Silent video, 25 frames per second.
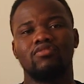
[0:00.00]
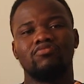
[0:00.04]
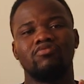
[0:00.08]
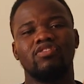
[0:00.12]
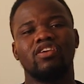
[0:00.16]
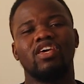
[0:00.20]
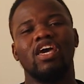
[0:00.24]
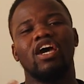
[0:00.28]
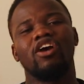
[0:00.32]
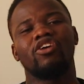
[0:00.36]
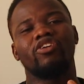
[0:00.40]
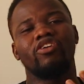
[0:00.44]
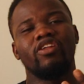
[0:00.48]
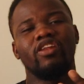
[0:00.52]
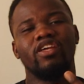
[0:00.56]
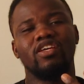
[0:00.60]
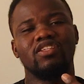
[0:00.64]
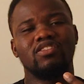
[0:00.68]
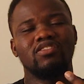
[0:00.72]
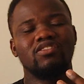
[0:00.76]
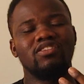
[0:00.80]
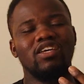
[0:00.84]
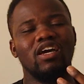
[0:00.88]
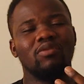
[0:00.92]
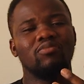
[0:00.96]

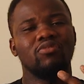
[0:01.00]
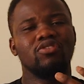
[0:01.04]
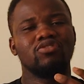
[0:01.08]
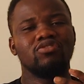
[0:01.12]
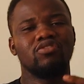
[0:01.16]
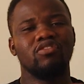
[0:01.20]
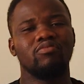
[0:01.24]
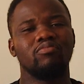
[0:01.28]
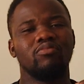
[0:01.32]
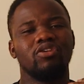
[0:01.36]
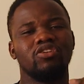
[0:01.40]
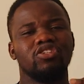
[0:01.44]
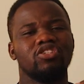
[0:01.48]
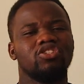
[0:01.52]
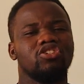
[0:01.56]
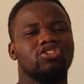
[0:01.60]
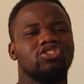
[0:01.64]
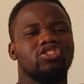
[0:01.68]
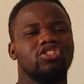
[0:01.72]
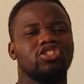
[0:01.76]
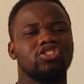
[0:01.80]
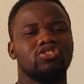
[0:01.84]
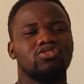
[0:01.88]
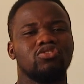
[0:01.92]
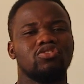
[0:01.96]
recalculate the amount of money
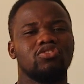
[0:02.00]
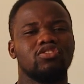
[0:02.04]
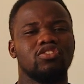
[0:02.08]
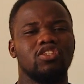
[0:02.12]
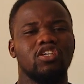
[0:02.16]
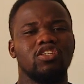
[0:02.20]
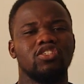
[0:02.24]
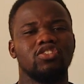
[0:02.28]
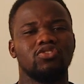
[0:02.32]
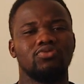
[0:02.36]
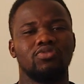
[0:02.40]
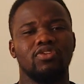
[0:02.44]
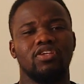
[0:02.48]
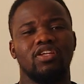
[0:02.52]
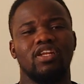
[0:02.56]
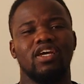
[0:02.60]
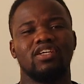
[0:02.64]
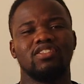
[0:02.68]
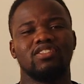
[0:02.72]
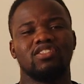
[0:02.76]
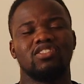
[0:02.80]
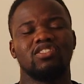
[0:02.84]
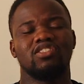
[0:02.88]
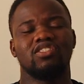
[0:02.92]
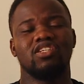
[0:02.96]
you need to stay in Sweden
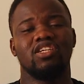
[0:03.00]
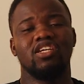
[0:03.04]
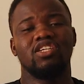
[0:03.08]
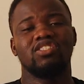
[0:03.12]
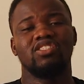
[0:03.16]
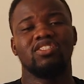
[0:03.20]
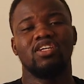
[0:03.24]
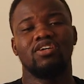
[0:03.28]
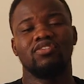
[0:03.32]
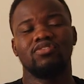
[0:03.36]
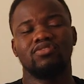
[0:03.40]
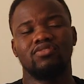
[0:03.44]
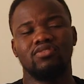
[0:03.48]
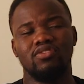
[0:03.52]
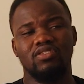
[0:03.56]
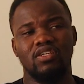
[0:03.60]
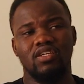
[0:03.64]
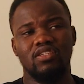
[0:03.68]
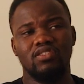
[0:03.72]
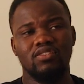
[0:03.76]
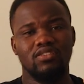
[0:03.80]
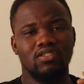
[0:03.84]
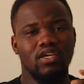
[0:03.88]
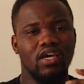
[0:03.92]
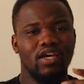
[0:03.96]
as an international
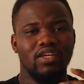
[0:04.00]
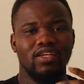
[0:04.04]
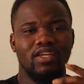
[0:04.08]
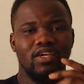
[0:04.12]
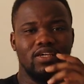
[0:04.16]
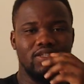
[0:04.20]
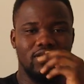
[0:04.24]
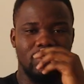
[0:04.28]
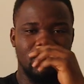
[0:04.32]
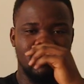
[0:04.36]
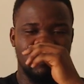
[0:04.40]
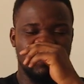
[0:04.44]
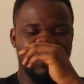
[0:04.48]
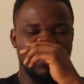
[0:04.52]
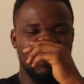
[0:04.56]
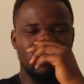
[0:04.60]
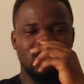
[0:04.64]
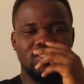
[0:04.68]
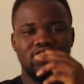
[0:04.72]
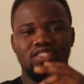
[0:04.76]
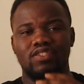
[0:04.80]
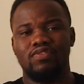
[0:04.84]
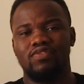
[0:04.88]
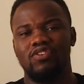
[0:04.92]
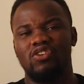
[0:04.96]
student, and then they
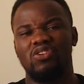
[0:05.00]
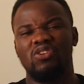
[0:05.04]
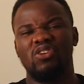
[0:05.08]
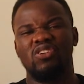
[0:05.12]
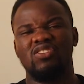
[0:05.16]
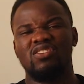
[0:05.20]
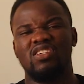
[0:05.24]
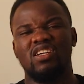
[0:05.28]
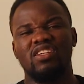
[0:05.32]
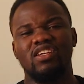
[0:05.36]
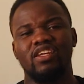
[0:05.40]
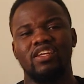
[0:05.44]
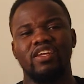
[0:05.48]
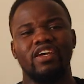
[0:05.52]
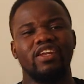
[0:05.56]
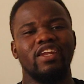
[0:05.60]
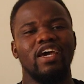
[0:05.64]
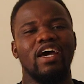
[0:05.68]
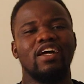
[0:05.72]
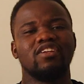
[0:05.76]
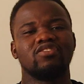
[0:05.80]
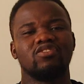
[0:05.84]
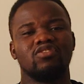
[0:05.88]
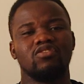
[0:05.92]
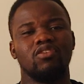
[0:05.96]
change these figures and then
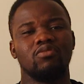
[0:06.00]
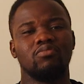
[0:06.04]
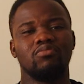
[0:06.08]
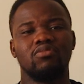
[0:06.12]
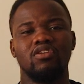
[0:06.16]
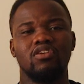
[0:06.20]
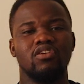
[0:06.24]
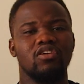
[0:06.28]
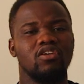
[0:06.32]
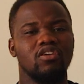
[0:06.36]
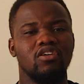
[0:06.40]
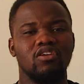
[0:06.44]
add some,